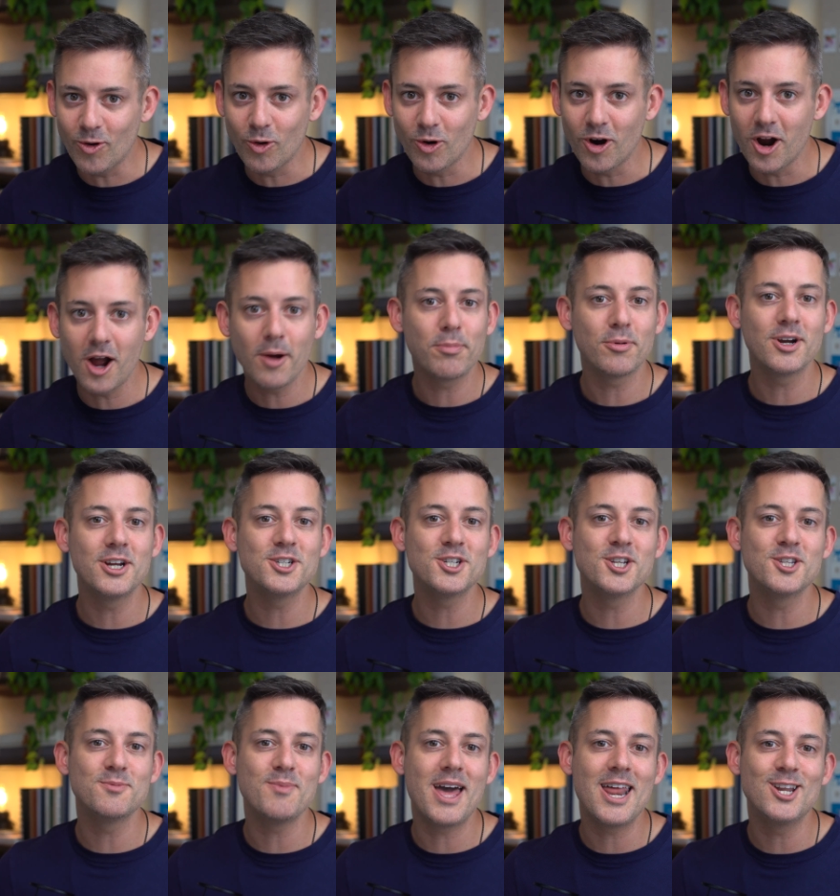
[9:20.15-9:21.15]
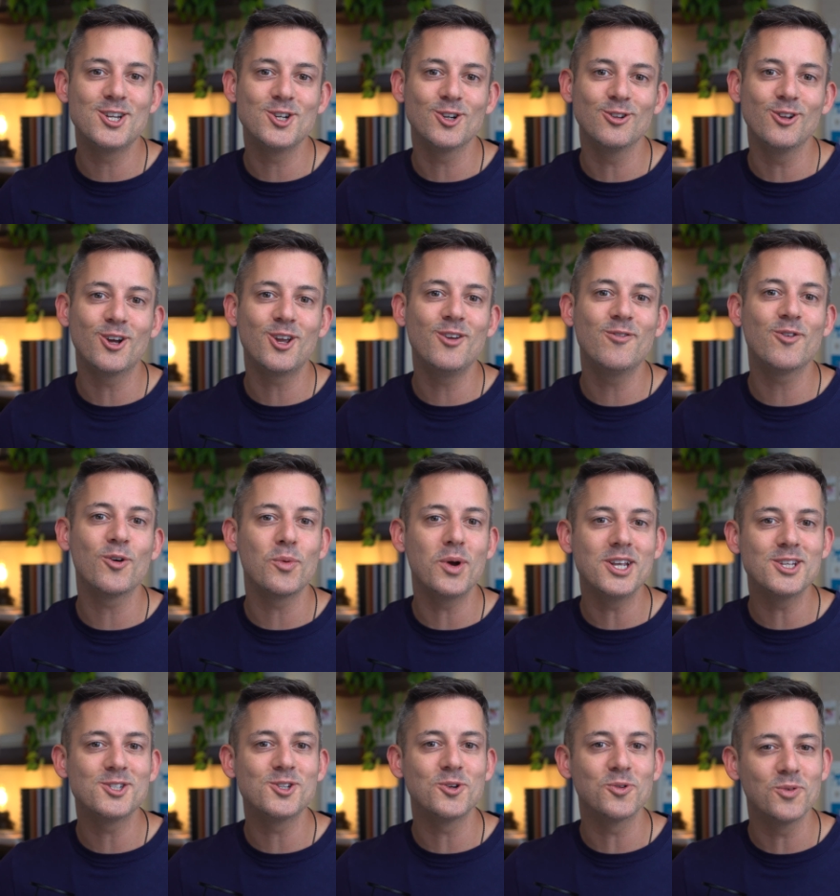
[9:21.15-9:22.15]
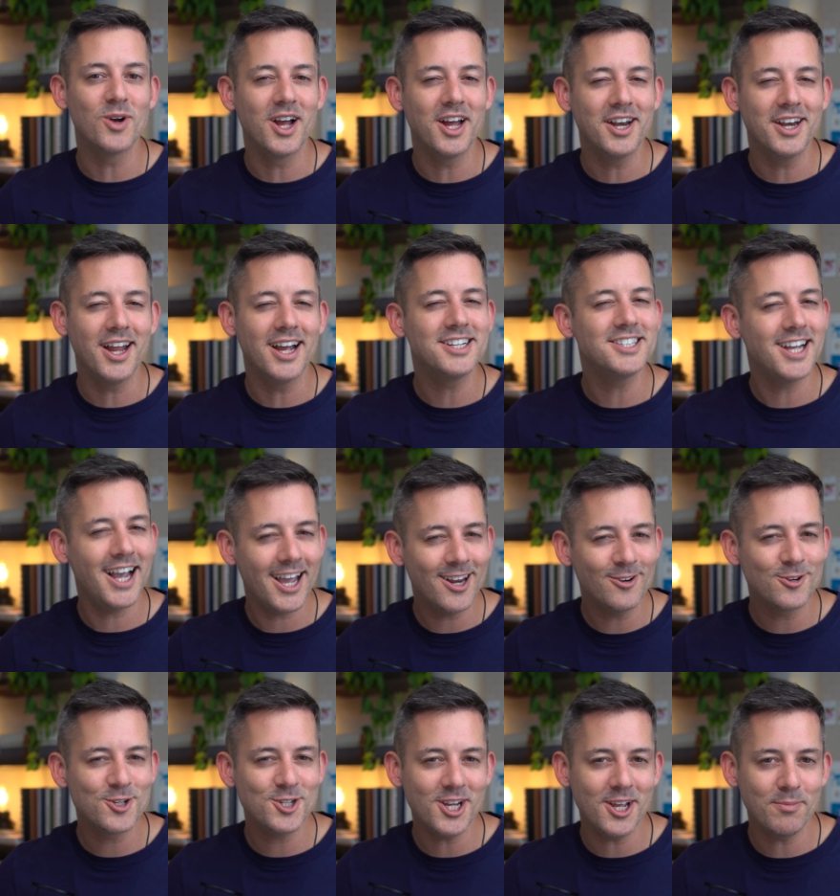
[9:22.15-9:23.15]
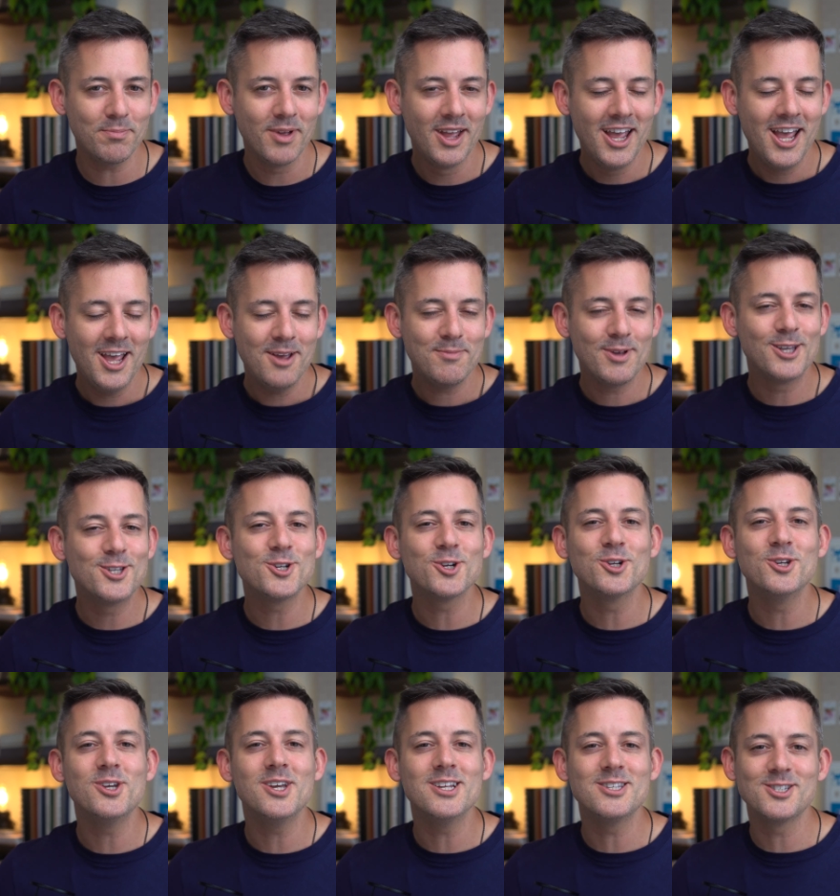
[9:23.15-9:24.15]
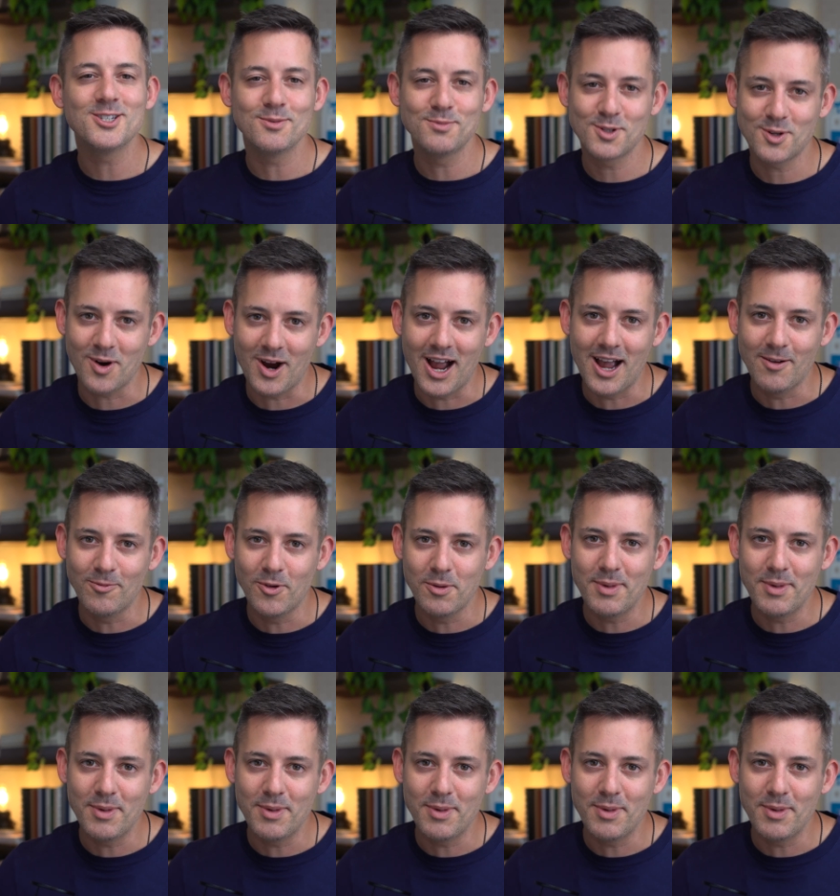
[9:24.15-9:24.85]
or operations manager looking for ways to run a tighter ship, make sure you hit subscribe.